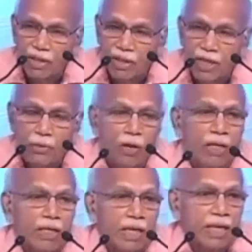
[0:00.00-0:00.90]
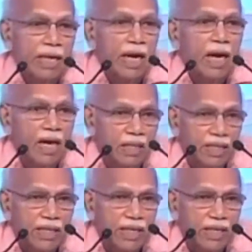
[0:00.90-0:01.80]
that one can get a heart
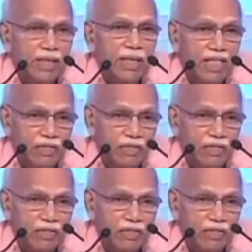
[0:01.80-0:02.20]
attack in the next